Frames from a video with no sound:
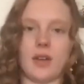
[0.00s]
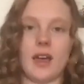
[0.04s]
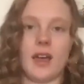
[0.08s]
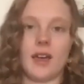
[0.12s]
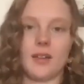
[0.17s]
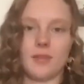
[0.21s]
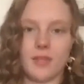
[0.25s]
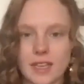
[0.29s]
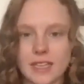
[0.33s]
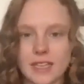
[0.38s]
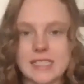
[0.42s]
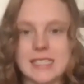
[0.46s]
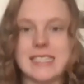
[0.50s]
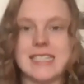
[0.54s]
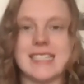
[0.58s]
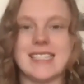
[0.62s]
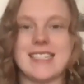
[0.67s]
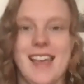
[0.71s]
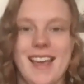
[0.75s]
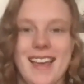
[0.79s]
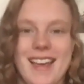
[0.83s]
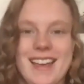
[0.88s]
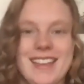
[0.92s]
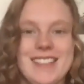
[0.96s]
i have things to
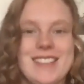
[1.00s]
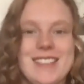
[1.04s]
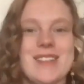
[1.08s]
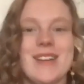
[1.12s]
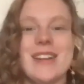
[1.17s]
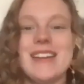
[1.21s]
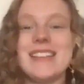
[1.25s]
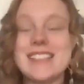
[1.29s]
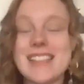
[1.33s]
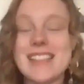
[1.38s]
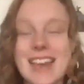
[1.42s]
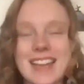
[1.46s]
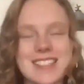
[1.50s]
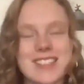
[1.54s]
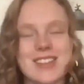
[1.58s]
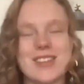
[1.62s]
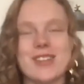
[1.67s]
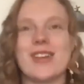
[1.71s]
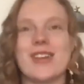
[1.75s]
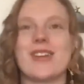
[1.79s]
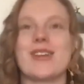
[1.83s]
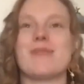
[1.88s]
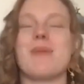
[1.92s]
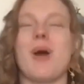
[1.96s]
say and so i sat
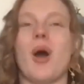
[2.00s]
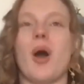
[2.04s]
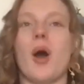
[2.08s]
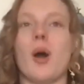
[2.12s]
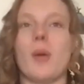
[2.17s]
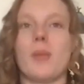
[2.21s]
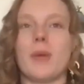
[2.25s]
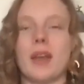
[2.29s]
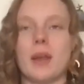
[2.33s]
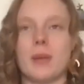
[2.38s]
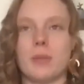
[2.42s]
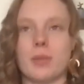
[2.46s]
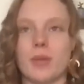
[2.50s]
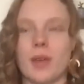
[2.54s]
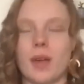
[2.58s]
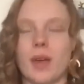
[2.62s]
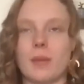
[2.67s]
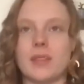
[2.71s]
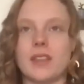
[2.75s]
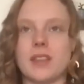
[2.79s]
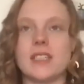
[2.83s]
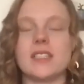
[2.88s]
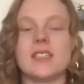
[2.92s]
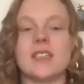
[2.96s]
down on her palm and i'm
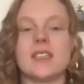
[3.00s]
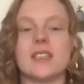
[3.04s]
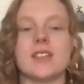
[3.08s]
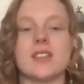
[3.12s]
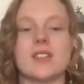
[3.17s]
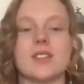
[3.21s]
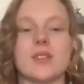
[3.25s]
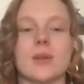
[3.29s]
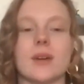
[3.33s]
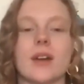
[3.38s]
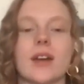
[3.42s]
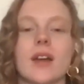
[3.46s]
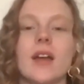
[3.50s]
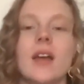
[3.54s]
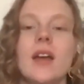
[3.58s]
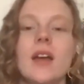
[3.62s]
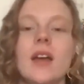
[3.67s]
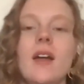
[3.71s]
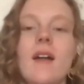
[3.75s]
i'm listening to her